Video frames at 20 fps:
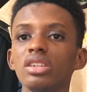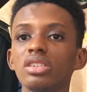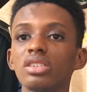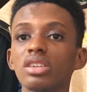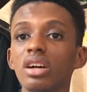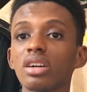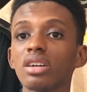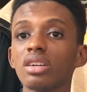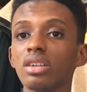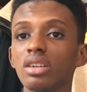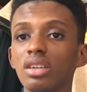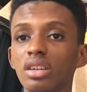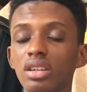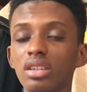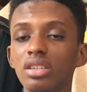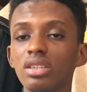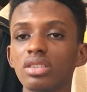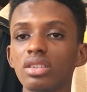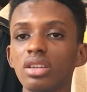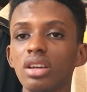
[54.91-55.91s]
and Jack
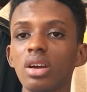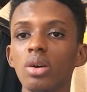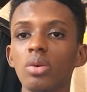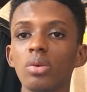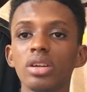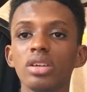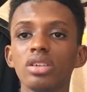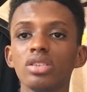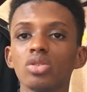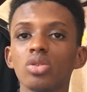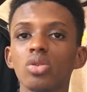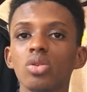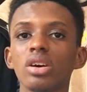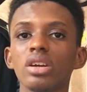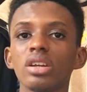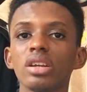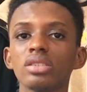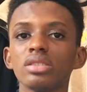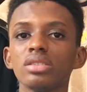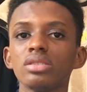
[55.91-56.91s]
Grealish, we can score
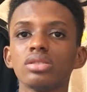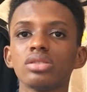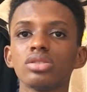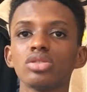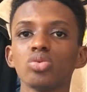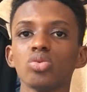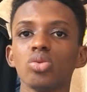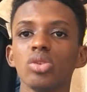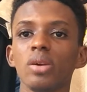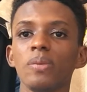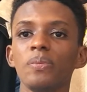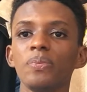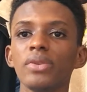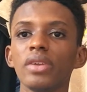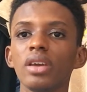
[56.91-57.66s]
and assist as well.